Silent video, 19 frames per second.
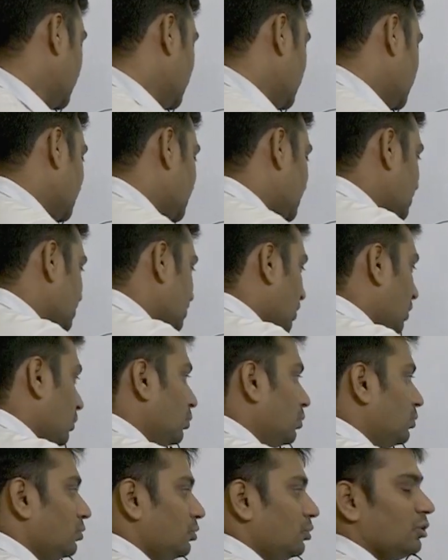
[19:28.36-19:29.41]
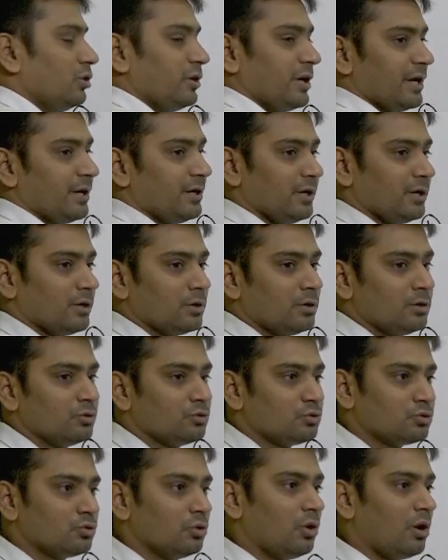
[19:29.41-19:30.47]
This is how you'll get it.
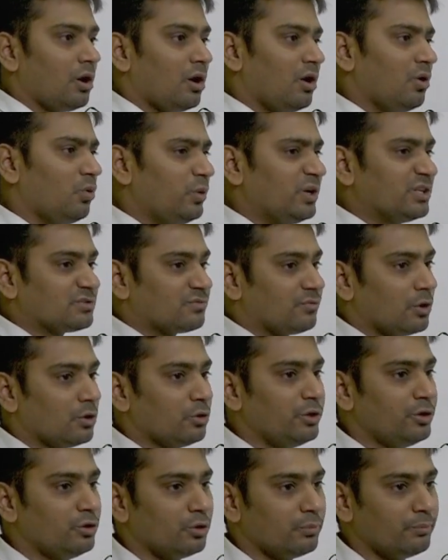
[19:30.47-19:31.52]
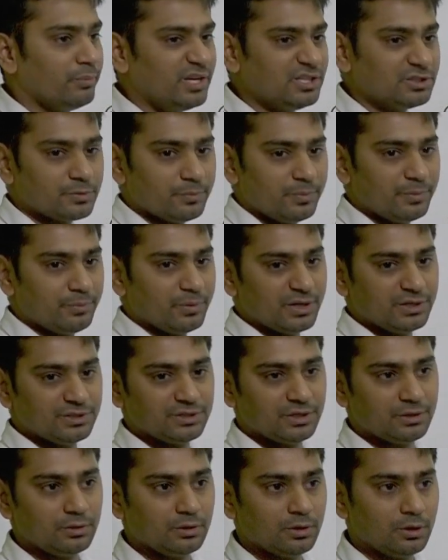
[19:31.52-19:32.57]
So always follow in your mains
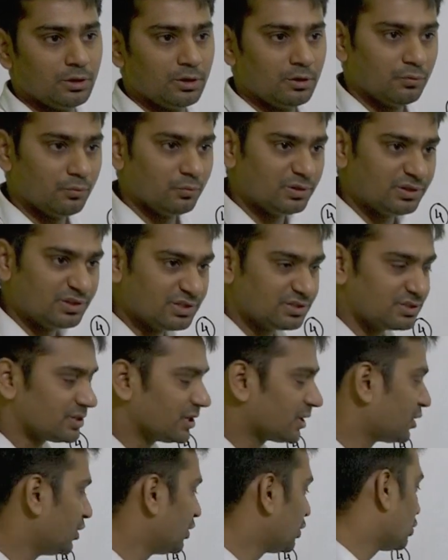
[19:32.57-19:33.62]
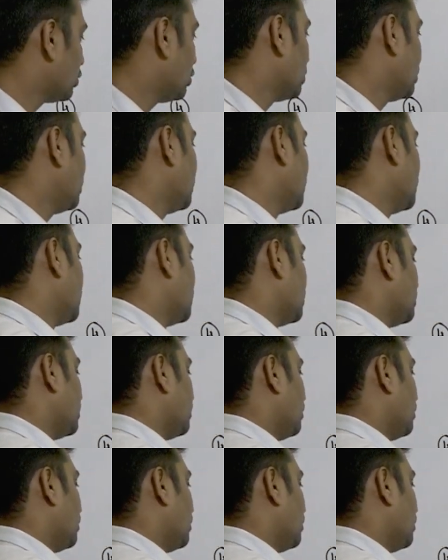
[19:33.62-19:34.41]
preparation with this technique called the